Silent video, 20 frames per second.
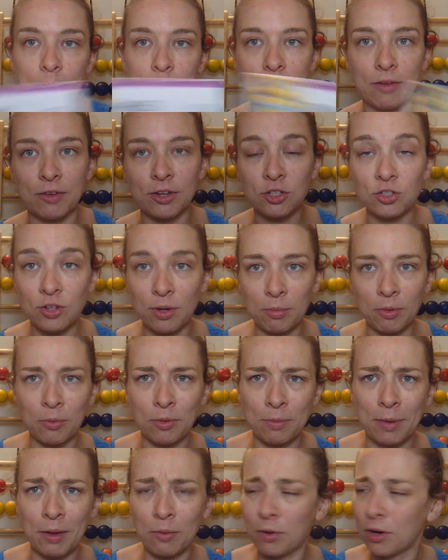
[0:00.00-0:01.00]
having trouble with
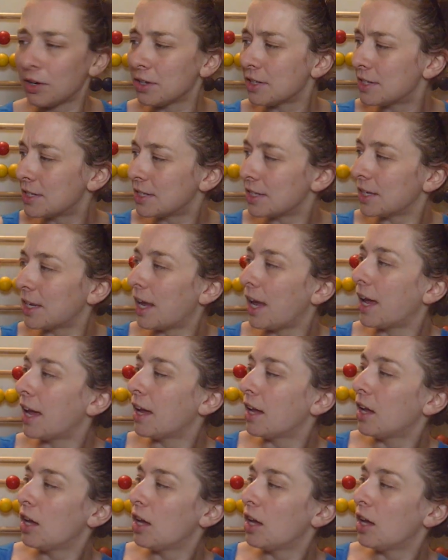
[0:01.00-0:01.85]
my words today.